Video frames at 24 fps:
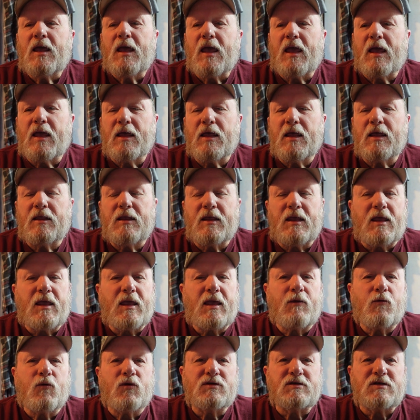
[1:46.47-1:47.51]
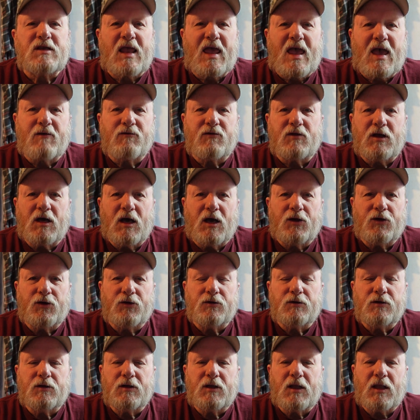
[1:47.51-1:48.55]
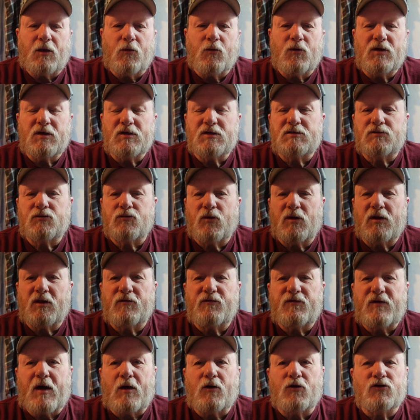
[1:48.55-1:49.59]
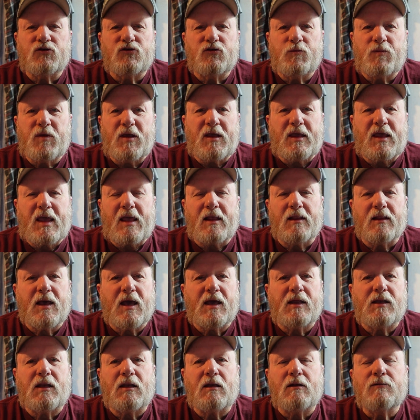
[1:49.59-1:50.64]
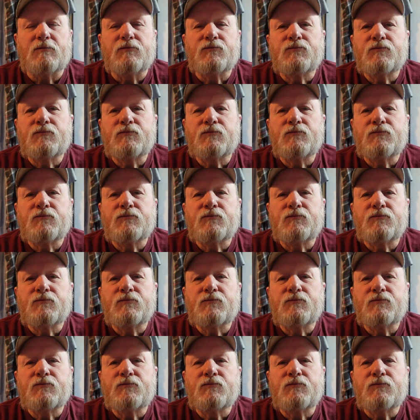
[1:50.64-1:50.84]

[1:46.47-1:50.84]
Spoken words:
And he was an avid hunter. He was one of the founders of BK Lighting,